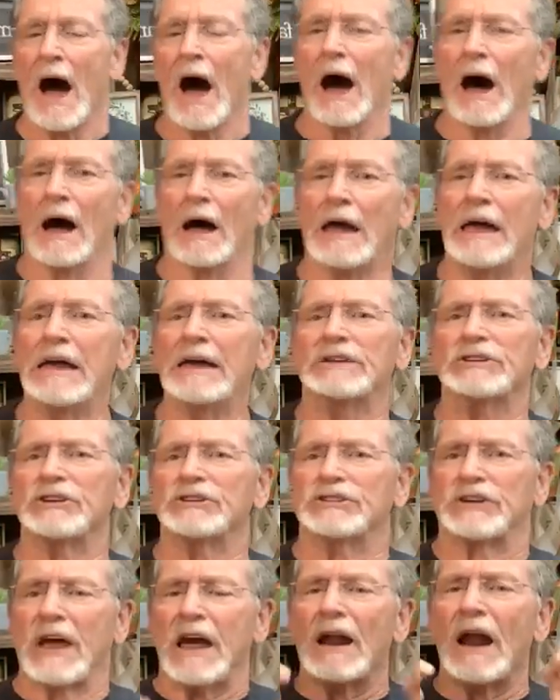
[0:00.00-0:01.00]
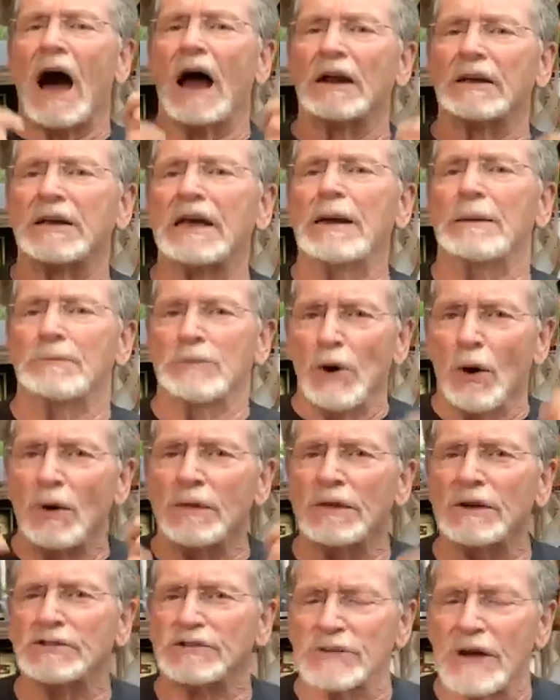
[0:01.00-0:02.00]
Uh, he just cannot keep
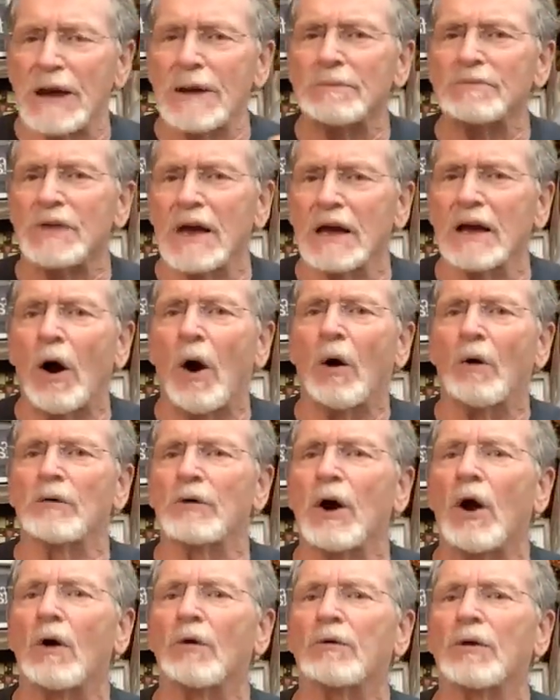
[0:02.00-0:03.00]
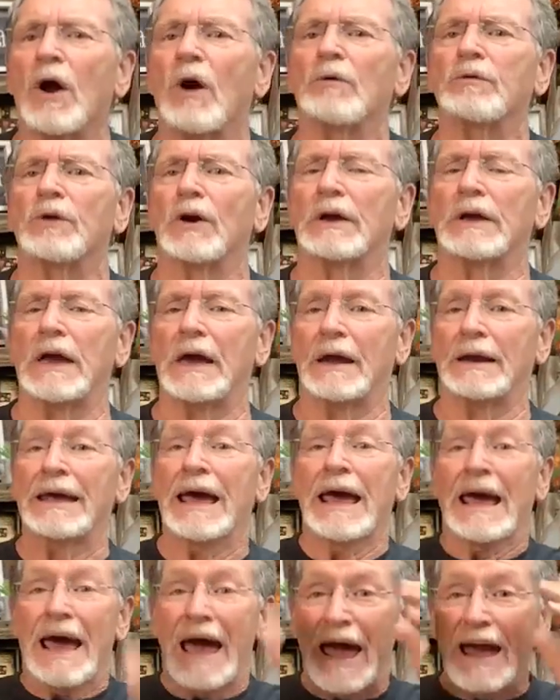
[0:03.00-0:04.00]
doing the same thing over and over and over again,
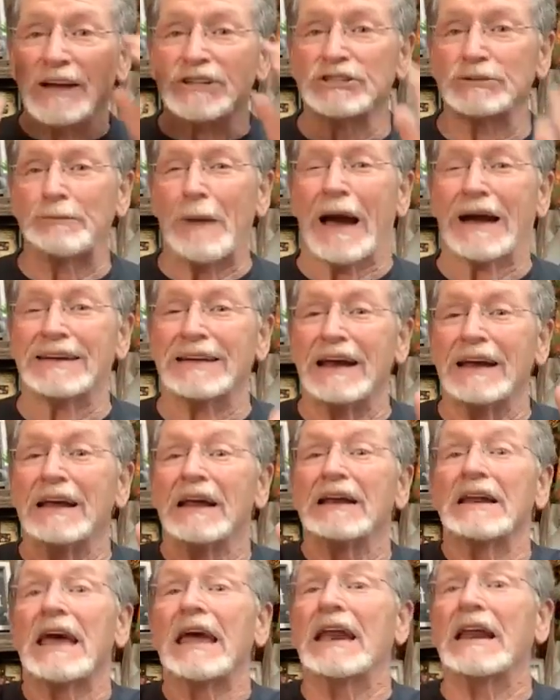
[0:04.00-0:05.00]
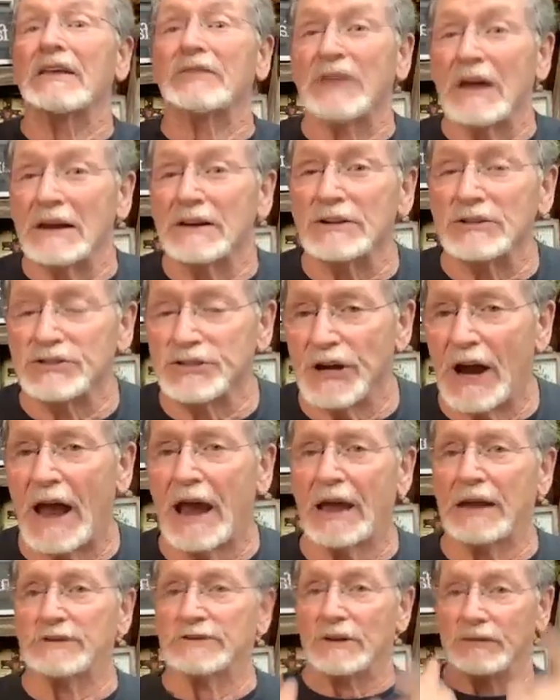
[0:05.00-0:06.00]
expecting anything to
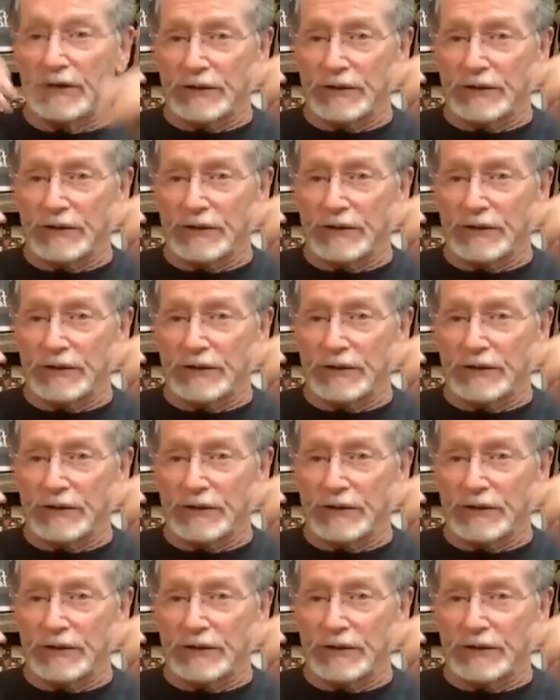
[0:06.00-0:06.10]
change.